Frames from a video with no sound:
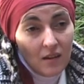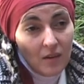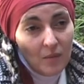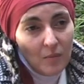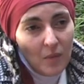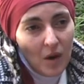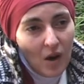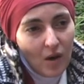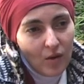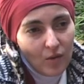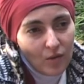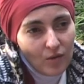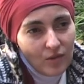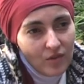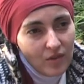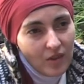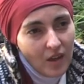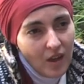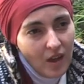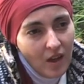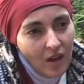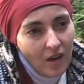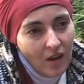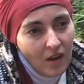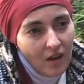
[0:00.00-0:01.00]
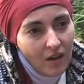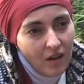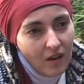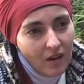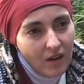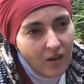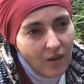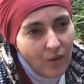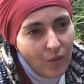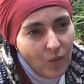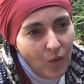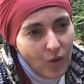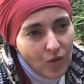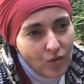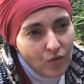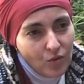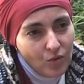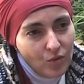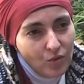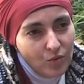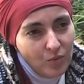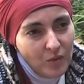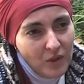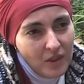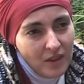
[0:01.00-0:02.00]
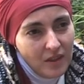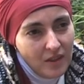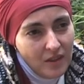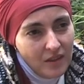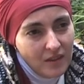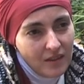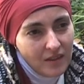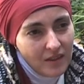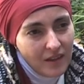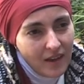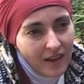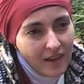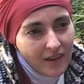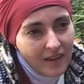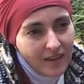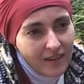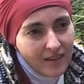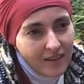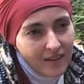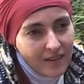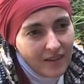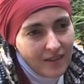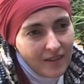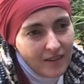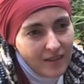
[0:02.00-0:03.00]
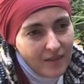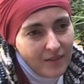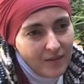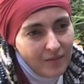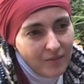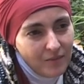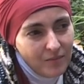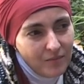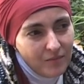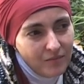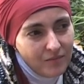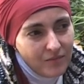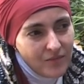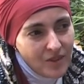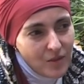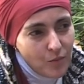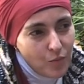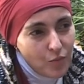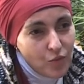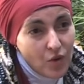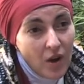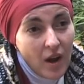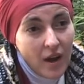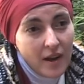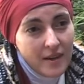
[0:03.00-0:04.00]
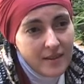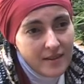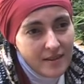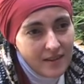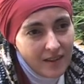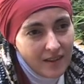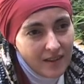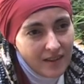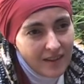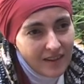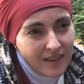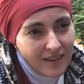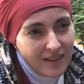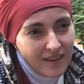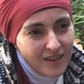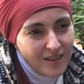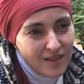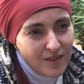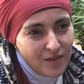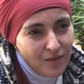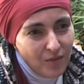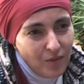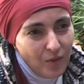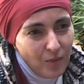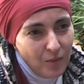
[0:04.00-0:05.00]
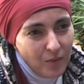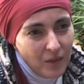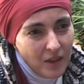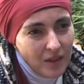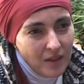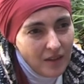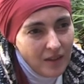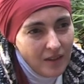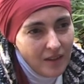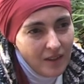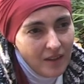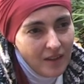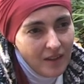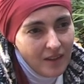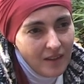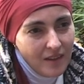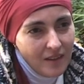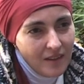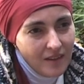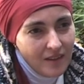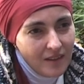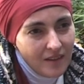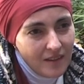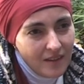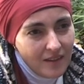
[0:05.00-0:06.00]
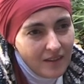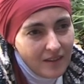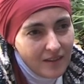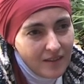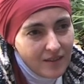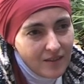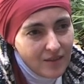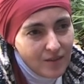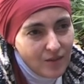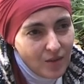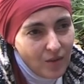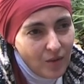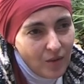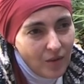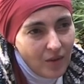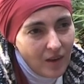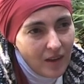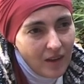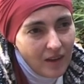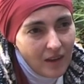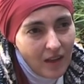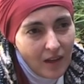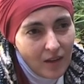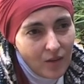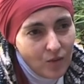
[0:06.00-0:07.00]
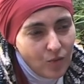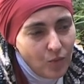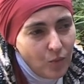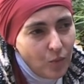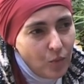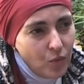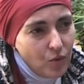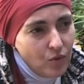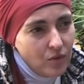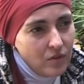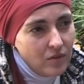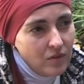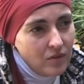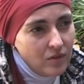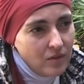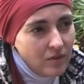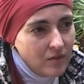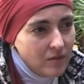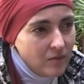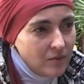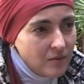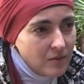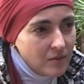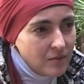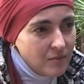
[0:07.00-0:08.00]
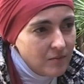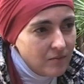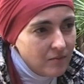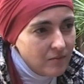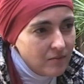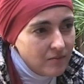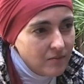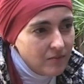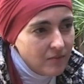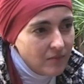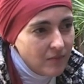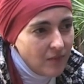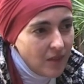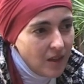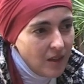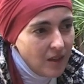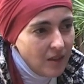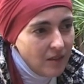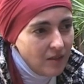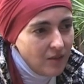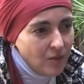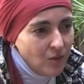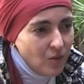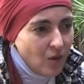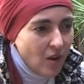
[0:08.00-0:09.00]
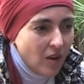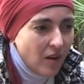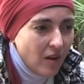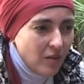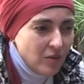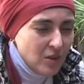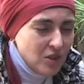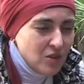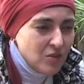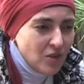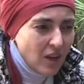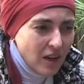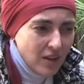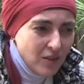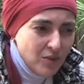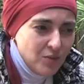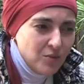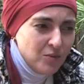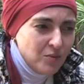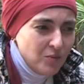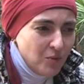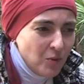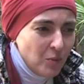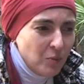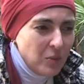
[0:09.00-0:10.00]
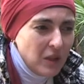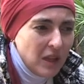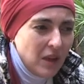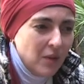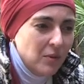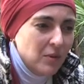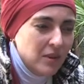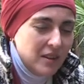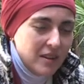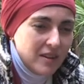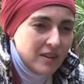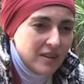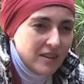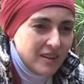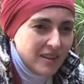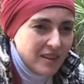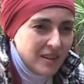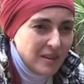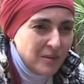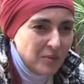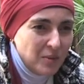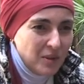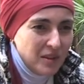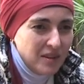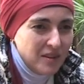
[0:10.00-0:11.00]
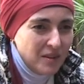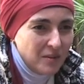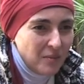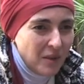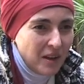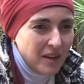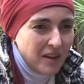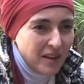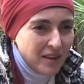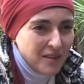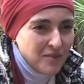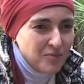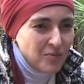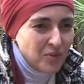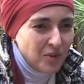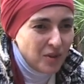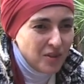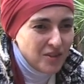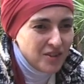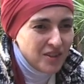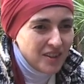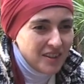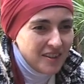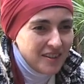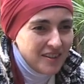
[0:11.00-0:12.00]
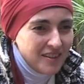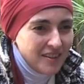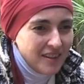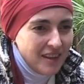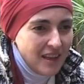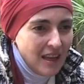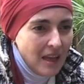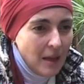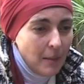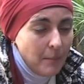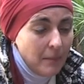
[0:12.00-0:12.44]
about uh, what could be like um, surprising, at least for me. Mm-hmm. uh, so I like to put, uh, you know, I will try to, to play with it a little bit in my next projects. Mm-hmm.